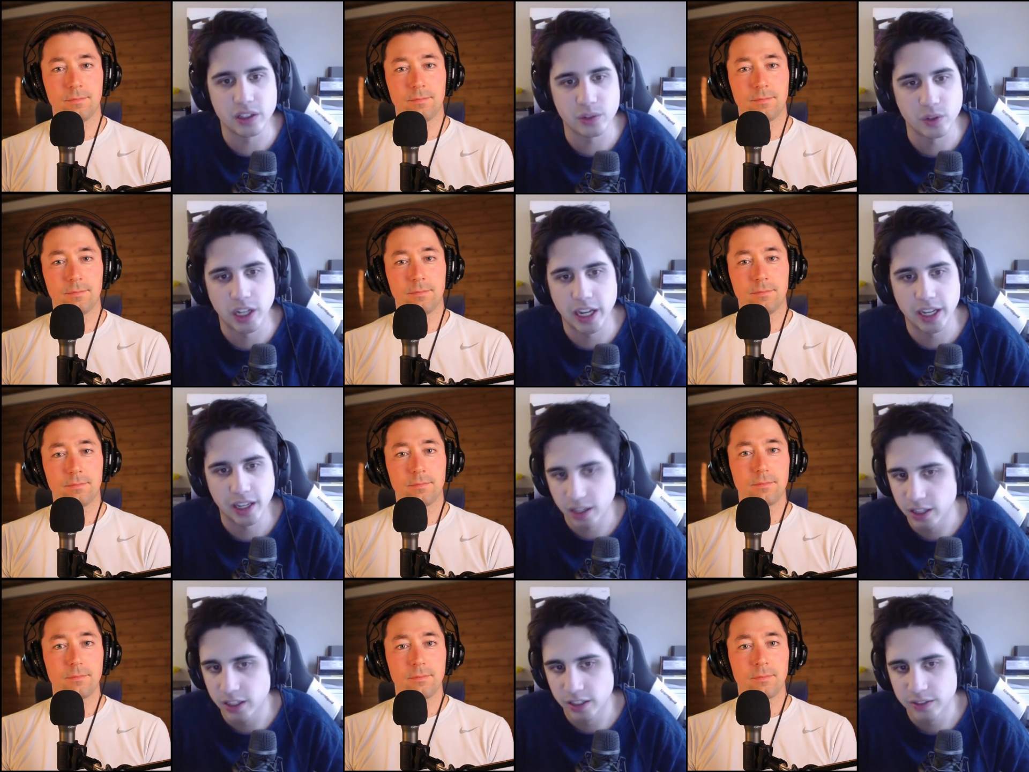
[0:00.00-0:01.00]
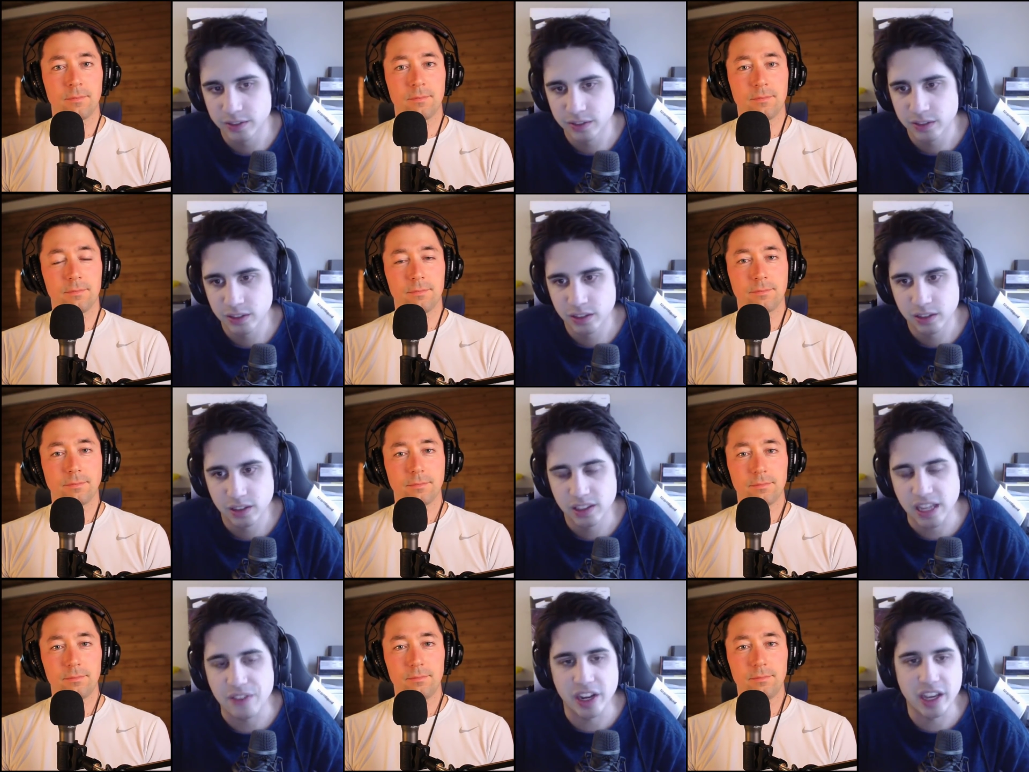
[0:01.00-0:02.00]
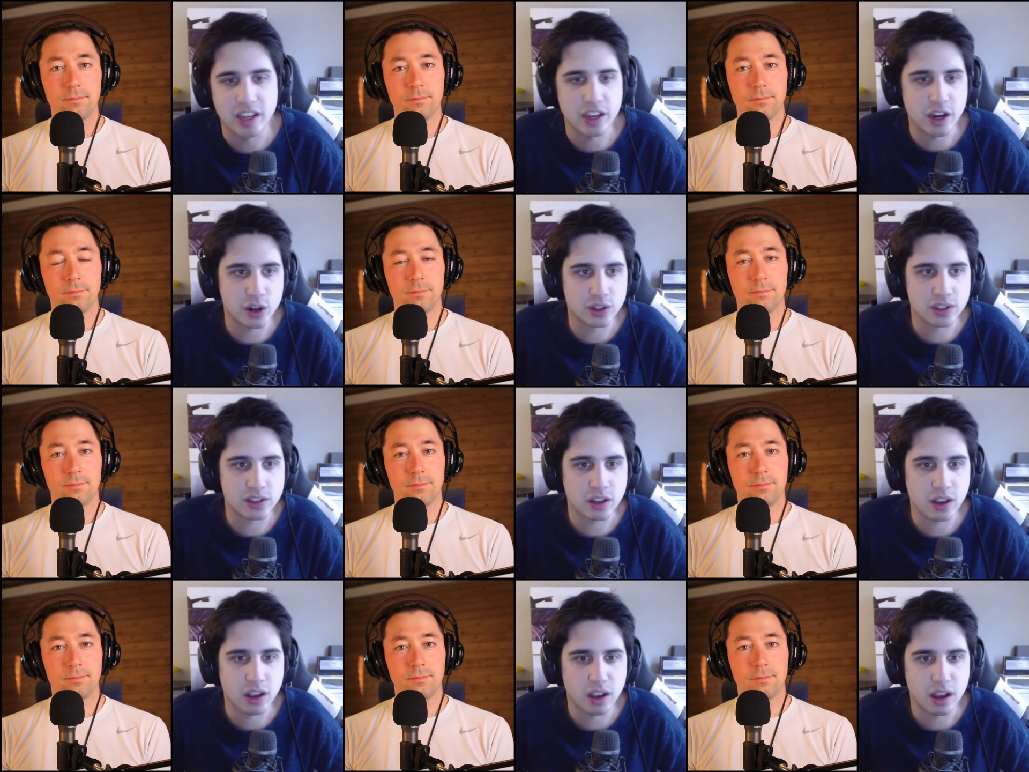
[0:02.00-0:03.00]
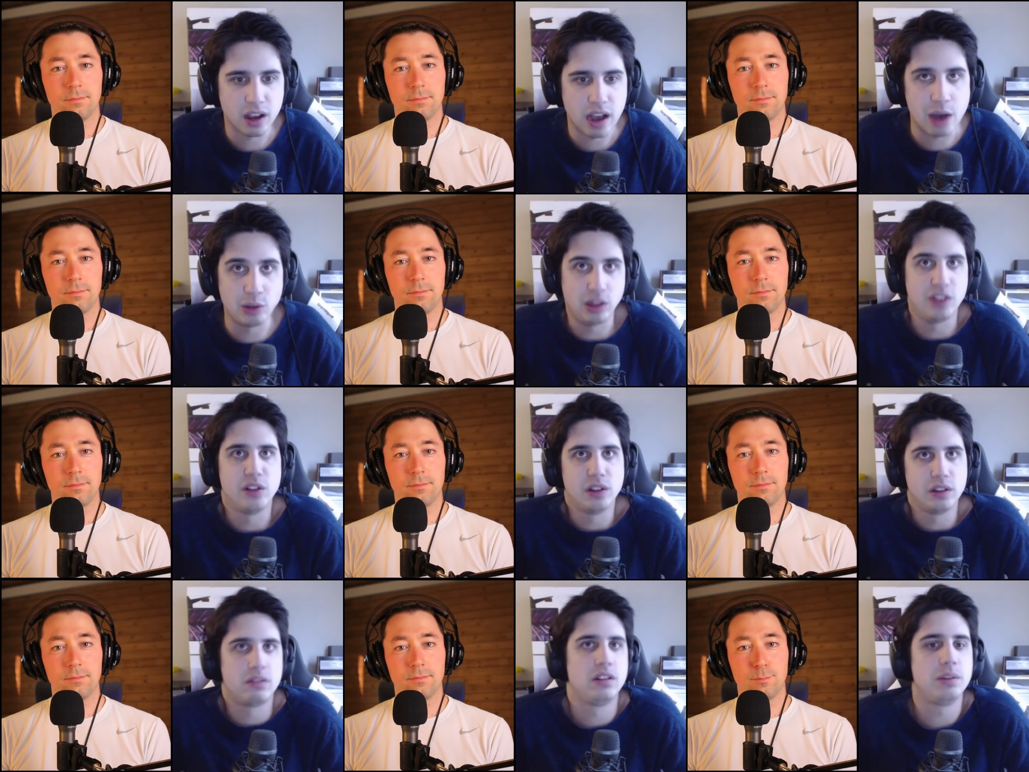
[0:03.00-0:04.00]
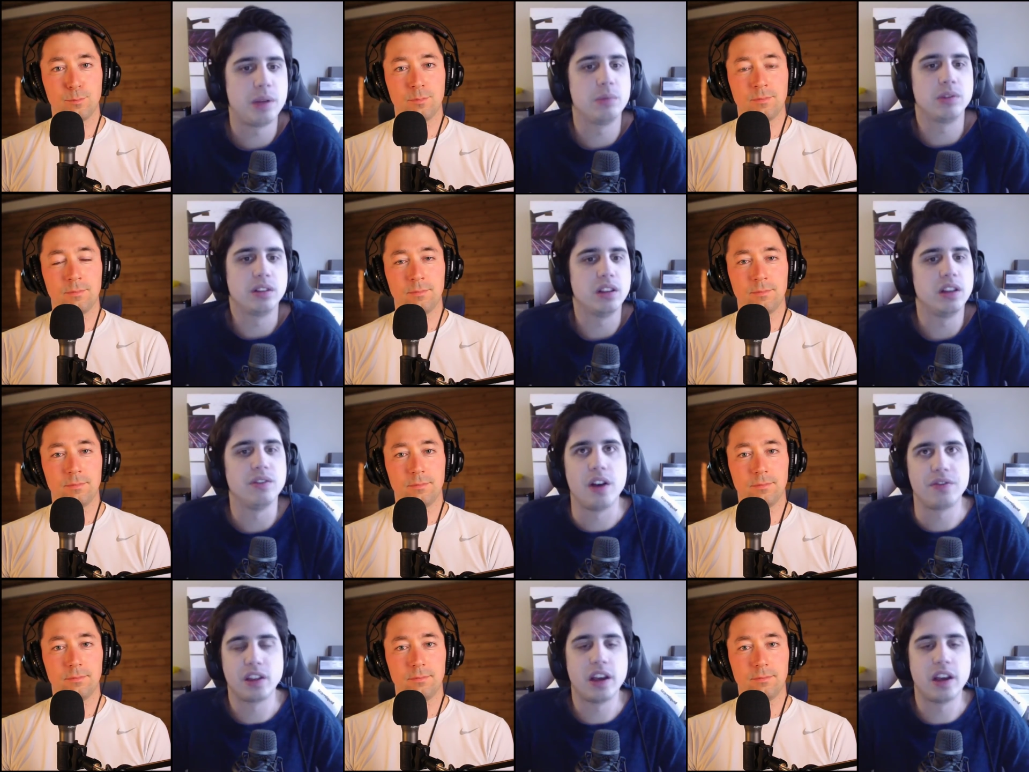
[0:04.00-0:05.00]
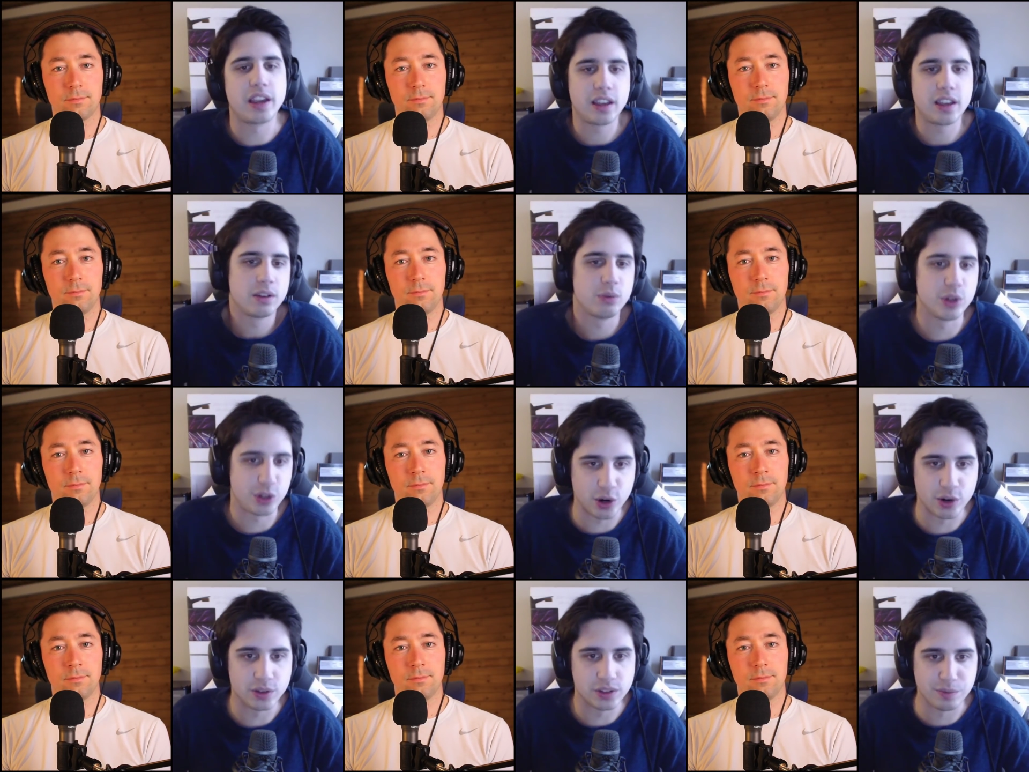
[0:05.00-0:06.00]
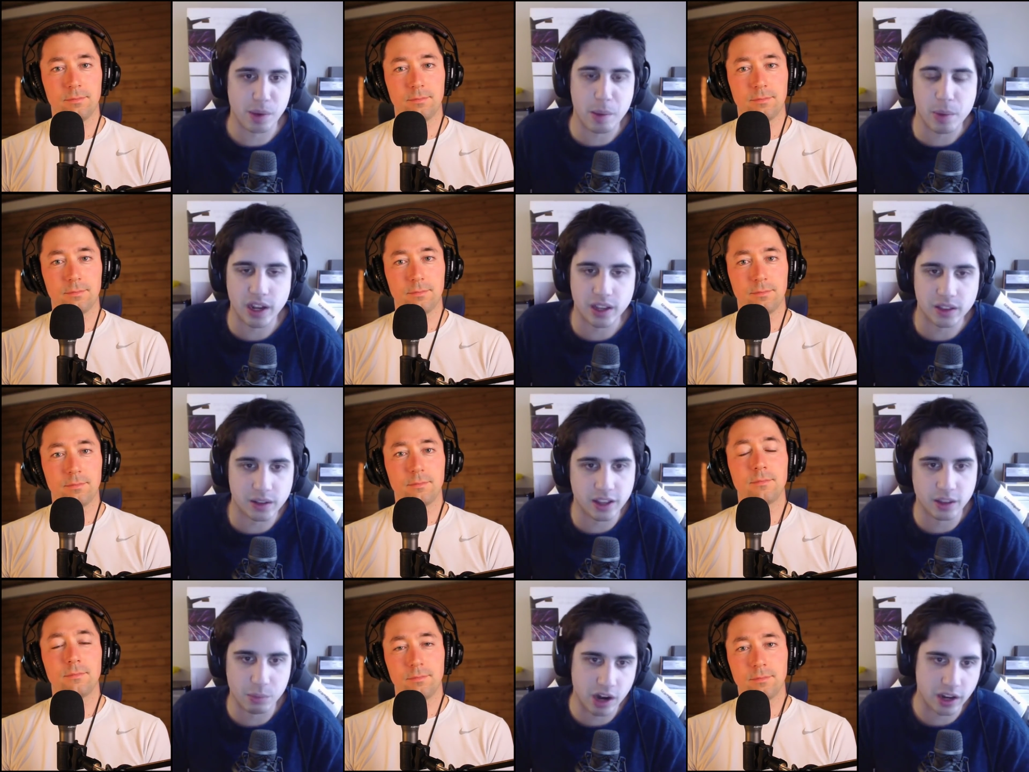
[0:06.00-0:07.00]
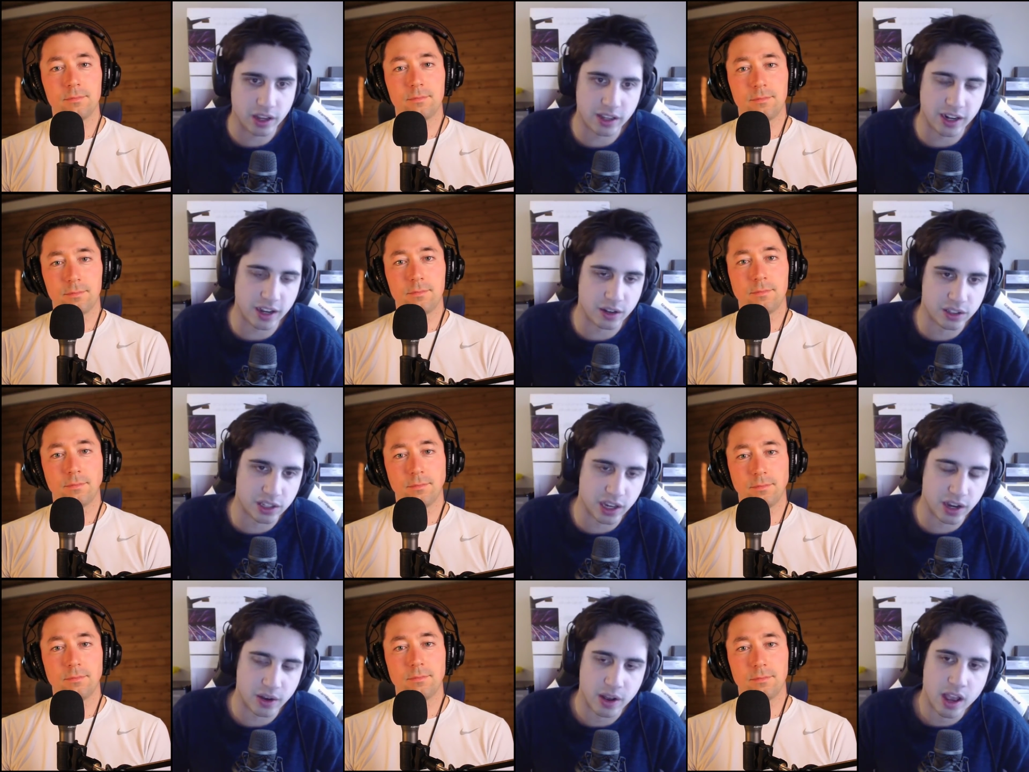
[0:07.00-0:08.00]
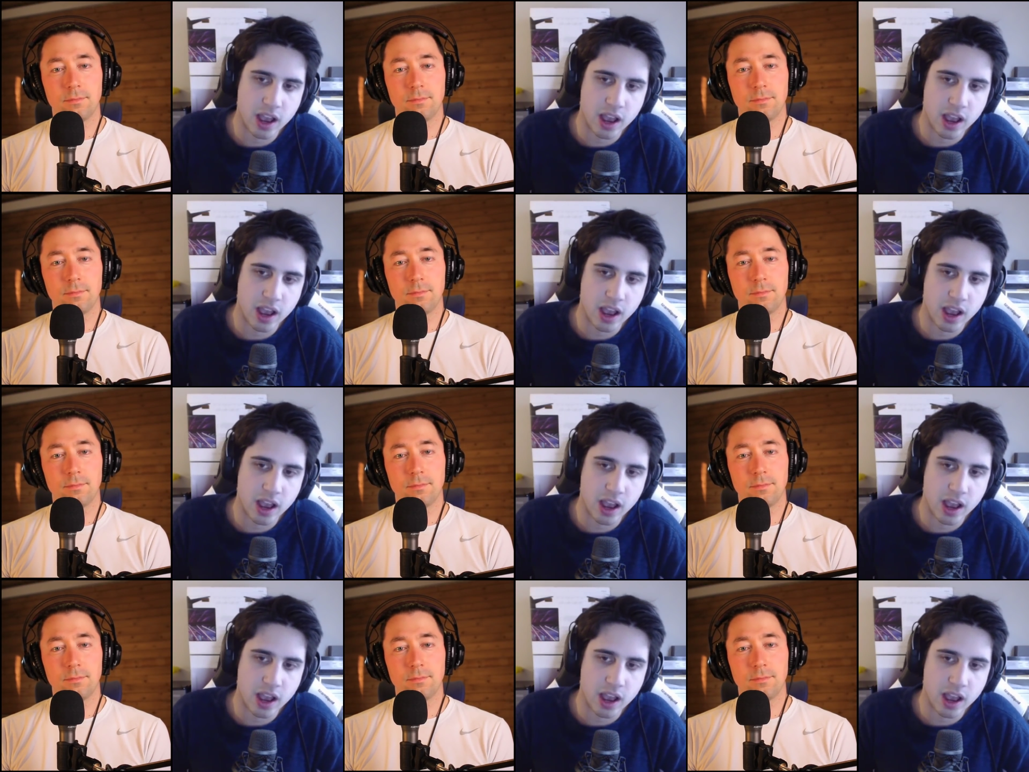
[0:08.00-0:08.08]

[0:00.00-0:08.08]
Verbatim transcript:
Speaker 1: this for like seven eight years, I'll literally be able to live off the like returns of my money in the in the market. You know, so